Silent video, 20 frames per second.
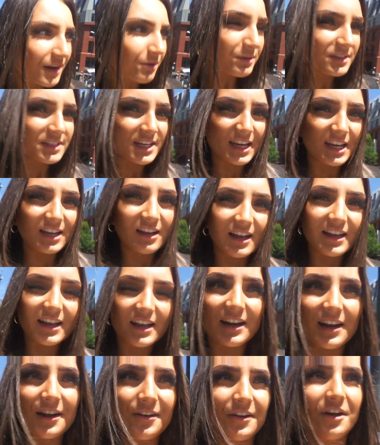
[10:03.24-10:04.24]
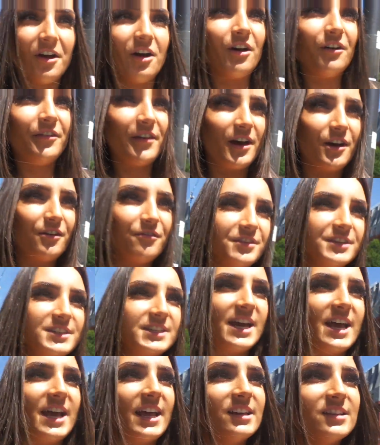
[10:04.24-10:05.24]
it would take like an hour and a half out of the
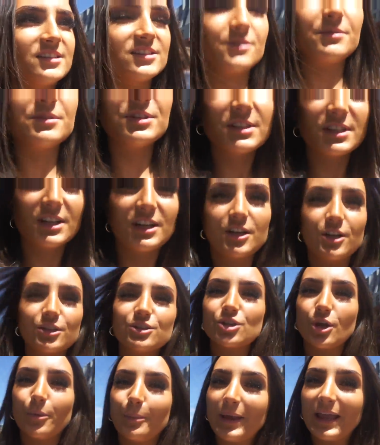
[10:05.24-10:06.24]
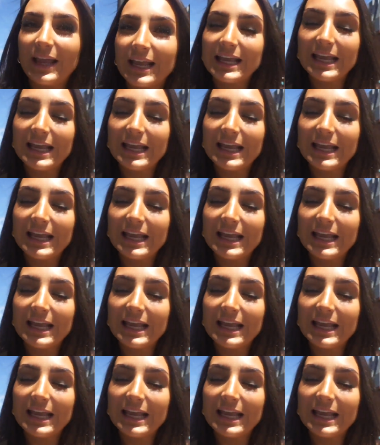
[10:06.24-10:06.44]
day. So we're just gonna go shopping